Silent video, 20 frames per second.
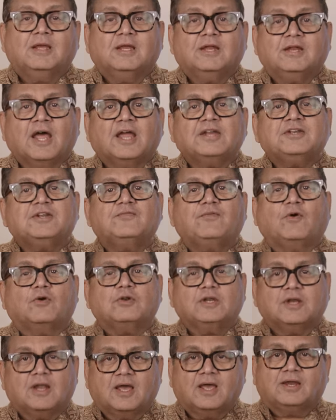In
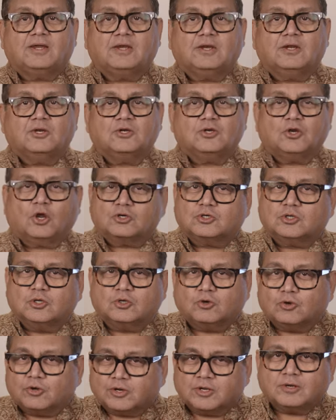1949, Dr.
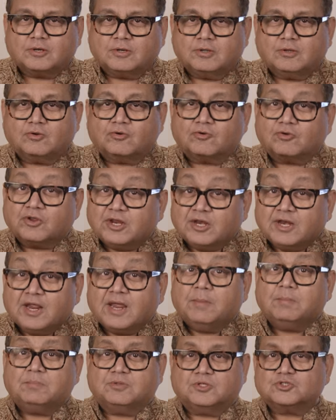Kurian
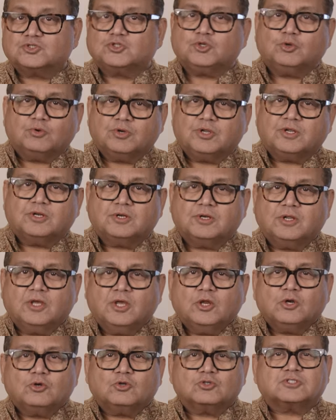renamed this union
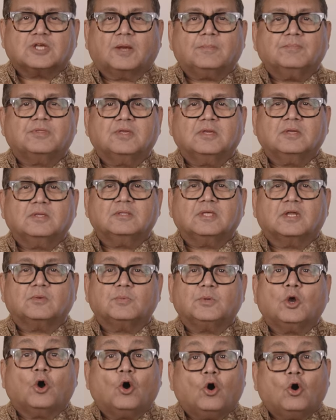to something that
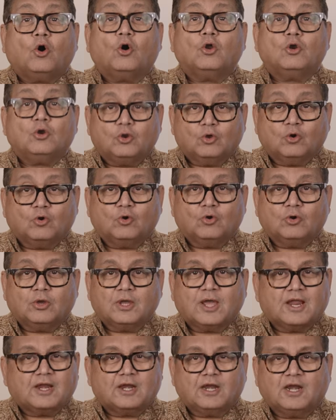we all know
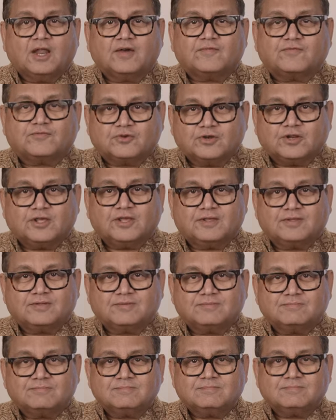and love today
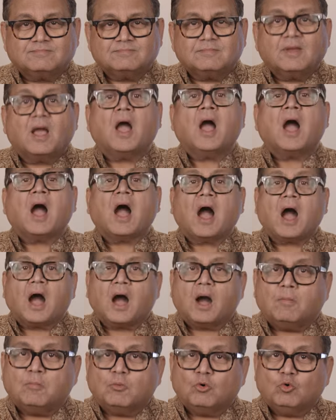
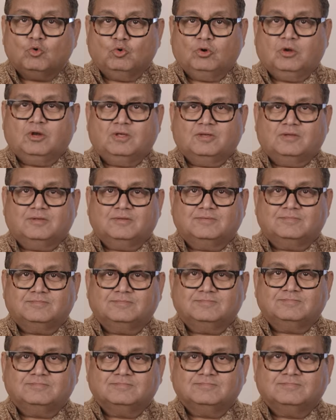Amul.
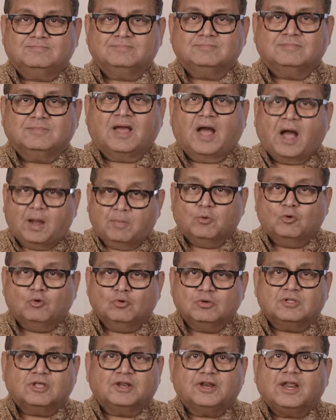
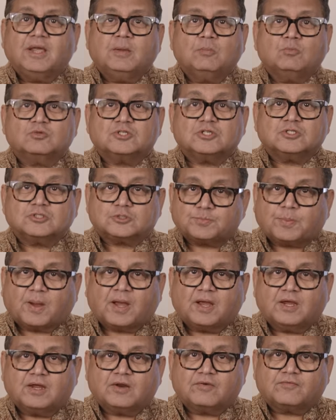Amul, the name was
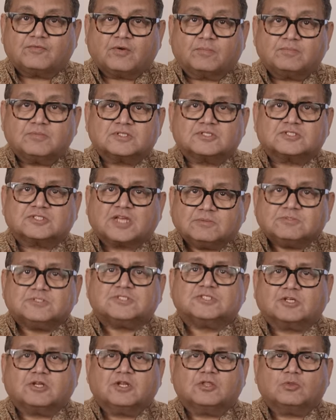inspired from the
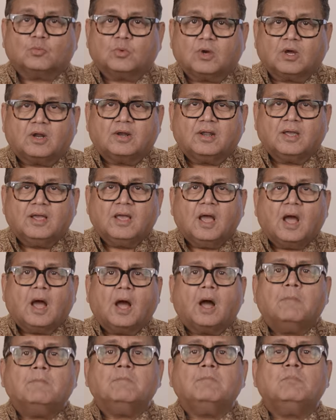Sanskrit word
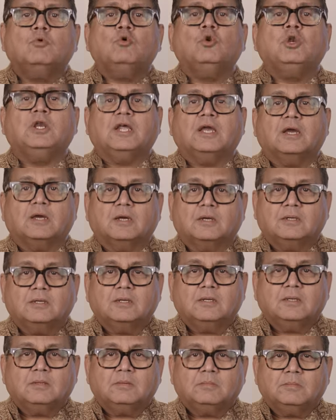amulya,
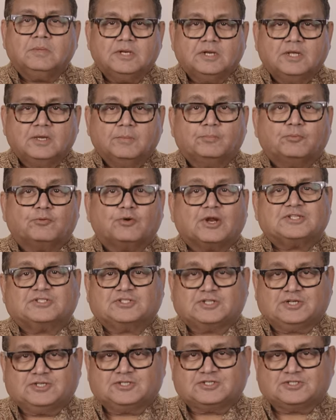meaning
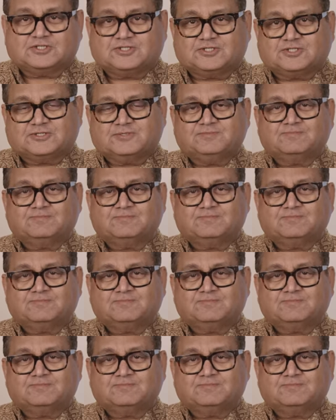priceless.